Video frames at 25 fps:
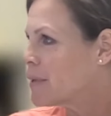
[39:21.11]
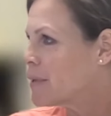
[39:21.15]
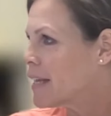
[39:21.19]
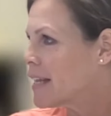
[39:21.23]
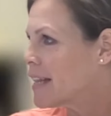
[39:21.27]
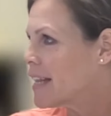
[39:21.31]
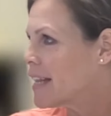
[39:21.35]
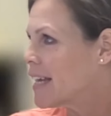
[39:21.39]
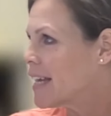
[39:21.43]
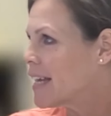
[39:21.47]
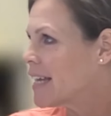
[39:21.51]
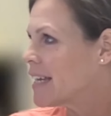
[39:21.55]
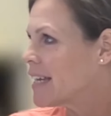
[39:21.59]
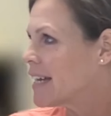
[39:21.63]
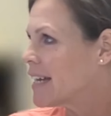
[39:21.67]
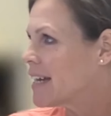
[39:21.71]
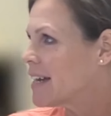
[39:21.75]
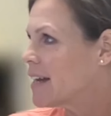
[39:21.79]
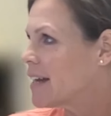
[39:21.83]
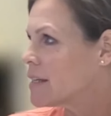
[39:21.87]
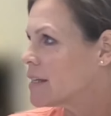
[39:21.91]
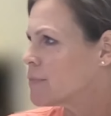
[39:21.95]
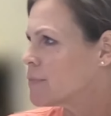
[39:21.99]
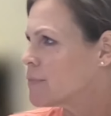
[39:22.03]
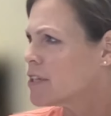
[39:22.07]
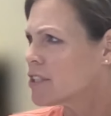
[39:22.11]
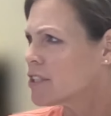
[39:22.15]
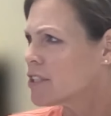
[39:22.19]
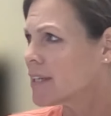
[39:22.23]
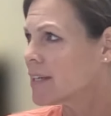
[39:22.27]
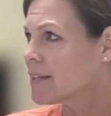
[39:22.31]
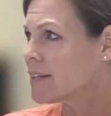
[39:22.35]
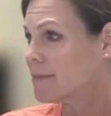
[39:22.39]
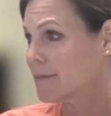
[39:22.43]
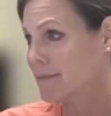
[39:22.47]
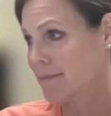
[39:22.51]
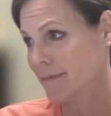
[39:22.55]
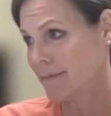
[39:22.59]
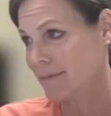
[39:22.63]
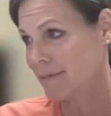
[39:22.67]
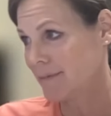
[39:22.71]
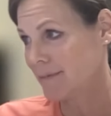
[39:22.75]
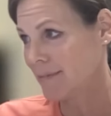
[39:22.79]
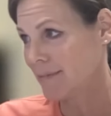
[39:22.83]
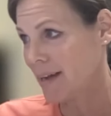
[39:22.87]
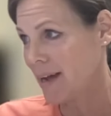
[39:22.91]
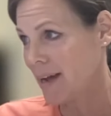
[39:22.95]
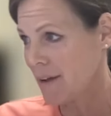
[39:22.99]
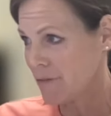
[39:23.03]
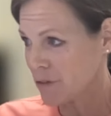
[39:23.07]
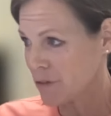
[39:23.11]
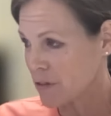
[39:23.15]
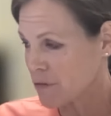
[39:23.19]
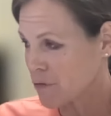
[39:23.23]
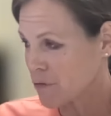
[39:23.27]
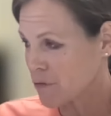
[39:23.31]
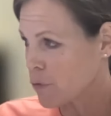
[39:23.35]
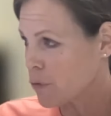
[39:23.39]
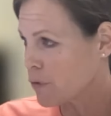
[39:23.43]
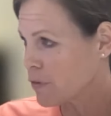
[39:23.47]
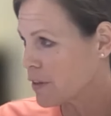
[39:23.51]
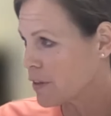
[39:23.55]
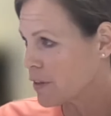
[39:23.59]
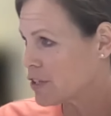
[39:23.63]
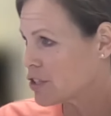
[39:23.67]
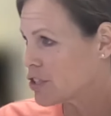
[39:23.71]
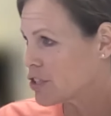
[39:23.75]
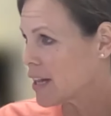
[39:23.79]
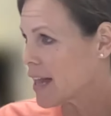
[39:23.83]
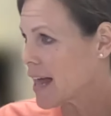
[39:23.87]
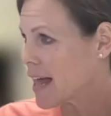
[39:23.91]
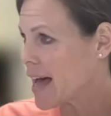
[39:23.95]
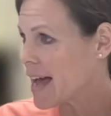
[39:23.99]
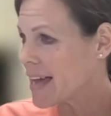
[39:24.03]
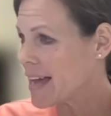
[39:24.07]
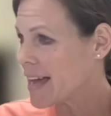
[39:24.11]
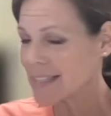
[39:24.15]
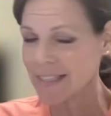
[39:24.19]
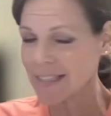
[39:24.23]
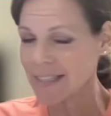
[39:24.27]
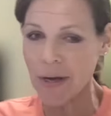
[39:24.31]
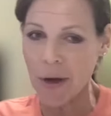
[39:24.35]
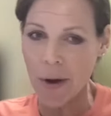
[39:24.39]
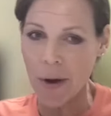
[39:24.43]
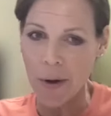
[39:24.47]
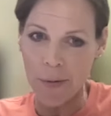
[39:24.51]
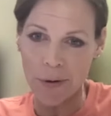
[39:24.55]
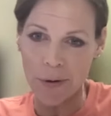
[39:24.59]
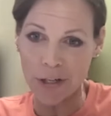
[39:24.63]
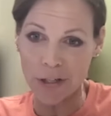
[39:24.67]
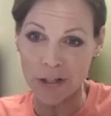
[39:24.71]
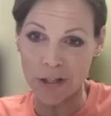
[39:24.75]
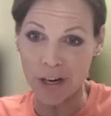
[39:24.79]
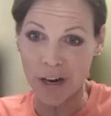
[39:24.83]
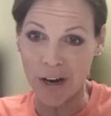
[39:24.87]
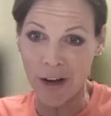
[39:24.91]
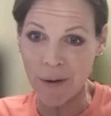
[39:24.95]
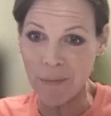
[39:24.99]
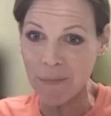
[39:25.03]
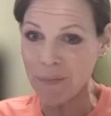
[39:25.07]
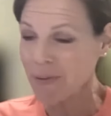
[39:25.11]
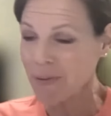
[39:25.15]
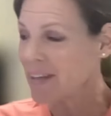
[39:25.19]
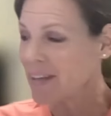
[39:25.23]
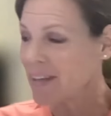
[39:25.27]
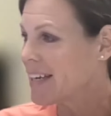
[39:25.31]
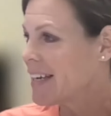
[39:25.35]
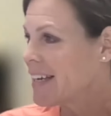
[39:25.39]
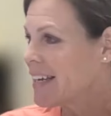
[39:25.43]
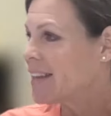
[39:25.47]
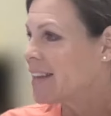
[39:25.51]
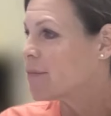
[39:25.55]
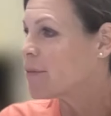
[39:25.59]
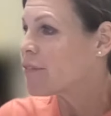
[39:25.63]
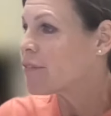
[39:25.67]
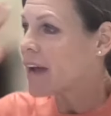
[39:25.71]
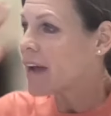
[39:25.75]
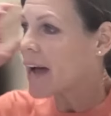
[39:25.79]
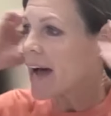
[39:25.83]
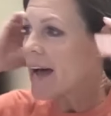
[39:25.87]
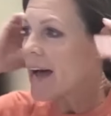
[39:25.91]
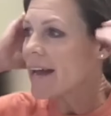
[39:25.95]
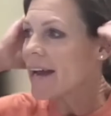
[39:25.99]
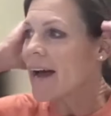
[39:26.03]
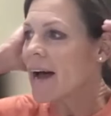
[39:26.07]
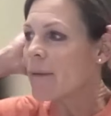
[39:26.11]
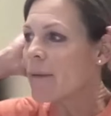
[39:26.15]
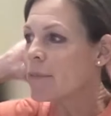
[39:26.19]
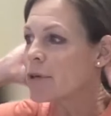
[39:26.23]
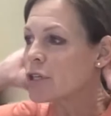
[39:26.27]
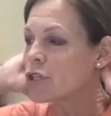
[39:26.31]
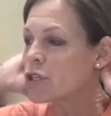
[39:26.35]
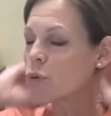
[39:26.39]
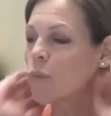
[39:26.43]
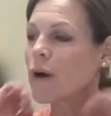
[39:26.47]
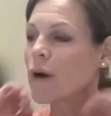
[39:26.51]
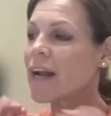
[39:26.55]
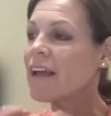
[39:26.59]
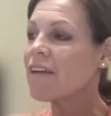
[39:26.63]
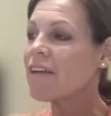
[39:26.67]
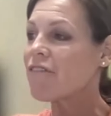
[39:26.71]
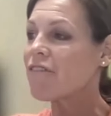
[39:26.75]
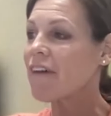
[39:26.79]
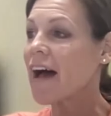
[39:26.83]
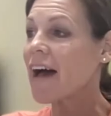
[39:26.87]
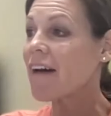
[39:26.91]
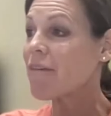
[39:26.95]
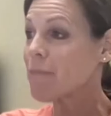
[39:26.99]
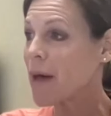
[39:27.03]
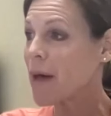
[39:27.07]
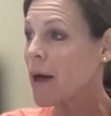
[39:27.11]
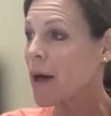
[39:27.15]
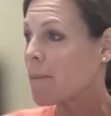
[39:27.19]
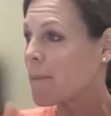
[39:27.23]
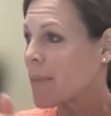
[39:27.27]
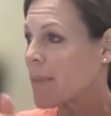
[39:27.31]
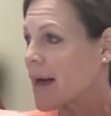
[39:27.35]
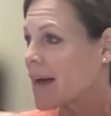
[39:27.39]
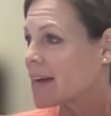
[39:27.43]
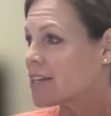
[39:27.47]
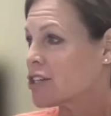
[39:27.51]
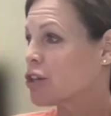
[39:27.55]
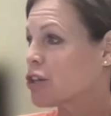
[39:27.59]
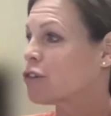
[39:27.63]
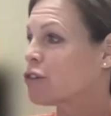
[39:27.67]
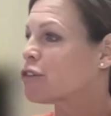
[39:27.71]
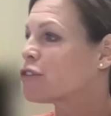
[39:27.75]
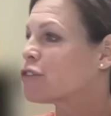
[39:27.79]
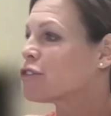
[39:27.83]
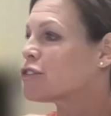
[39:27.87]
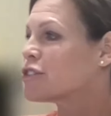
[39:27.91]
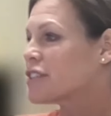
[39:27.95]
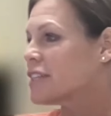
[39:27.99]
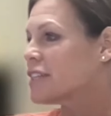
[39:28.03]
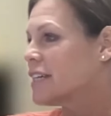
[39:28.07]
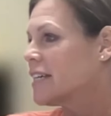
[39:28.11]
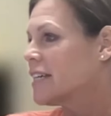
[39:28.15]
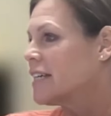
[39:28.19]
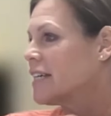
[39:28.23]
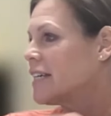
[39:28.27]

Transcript: And then especially after the 4th of July. So good job. We've got um, a 25 pound badge earners.